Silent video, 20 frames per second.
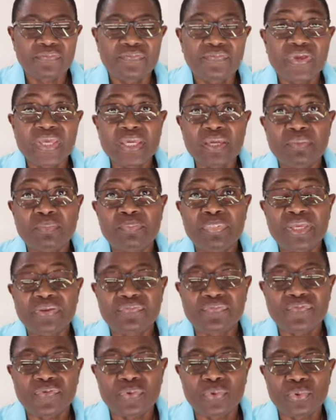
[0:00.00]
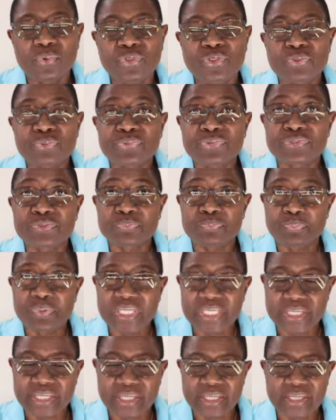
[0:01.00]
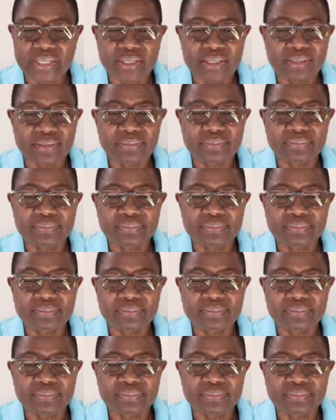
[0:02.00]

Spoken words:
Think before you speak